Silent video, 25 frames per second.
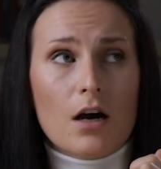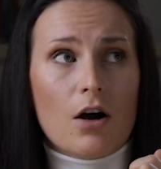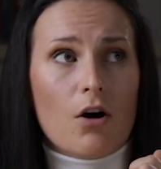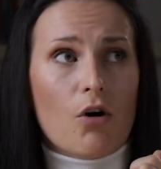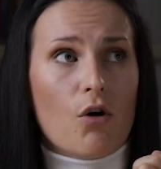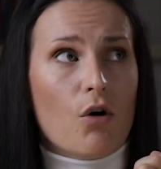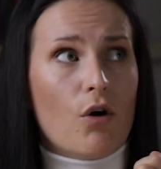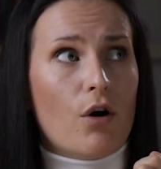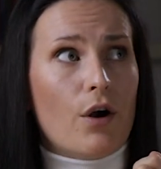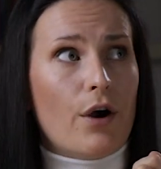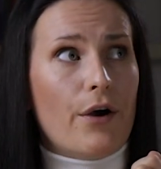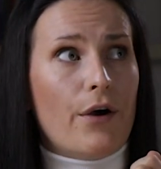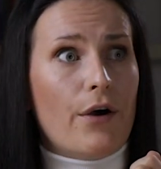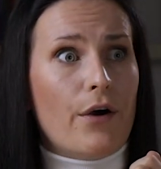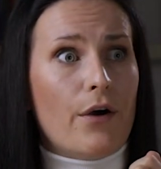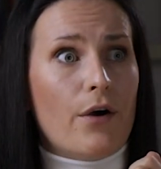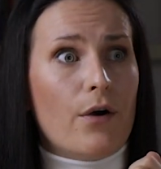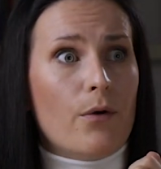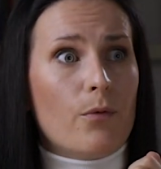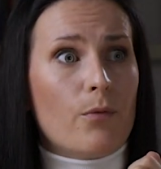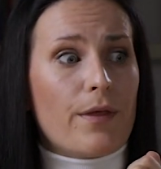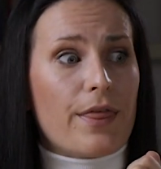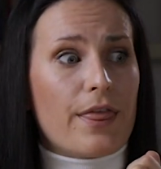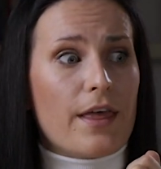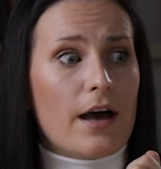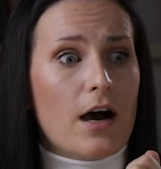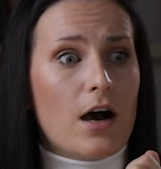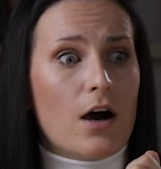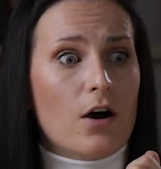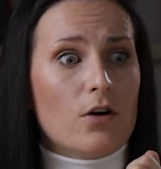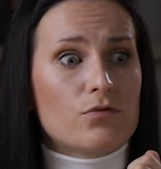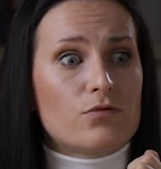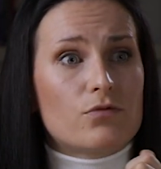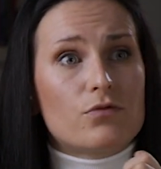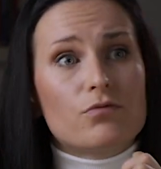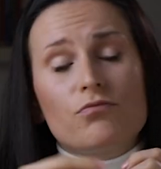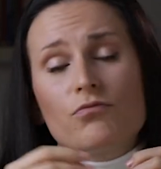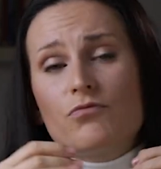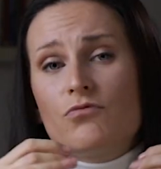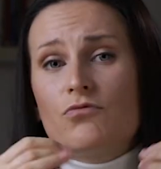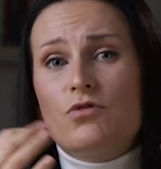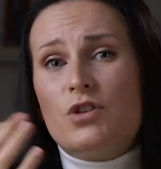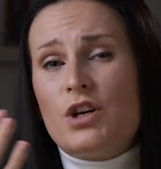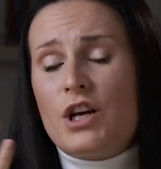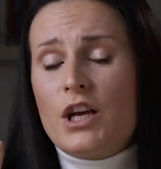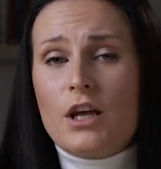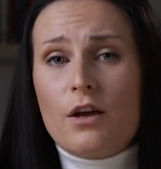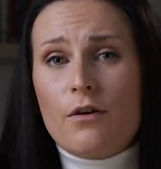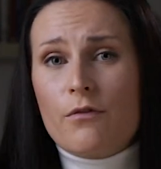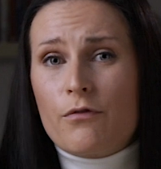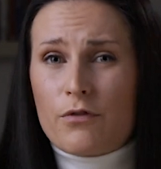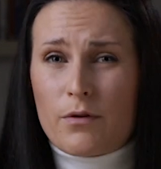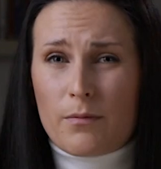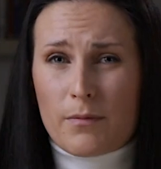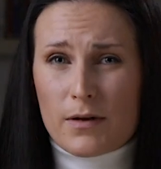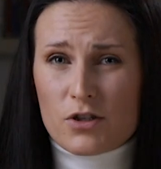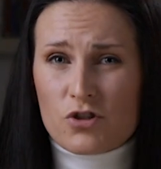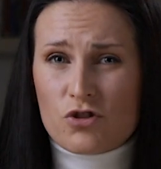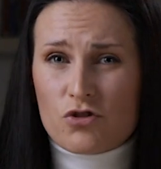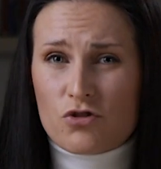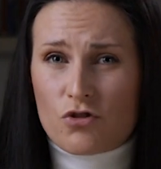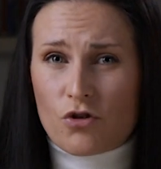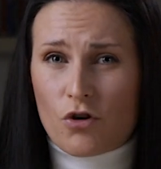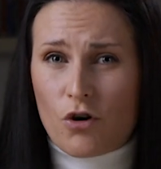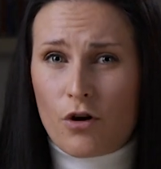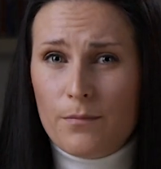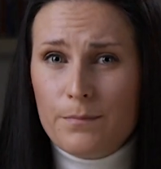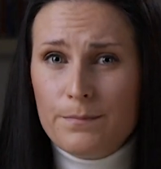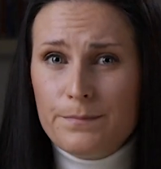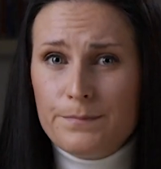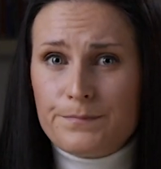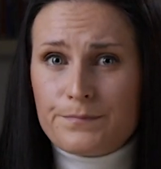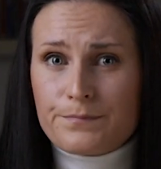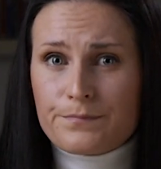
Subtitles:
or without drinking from a straw,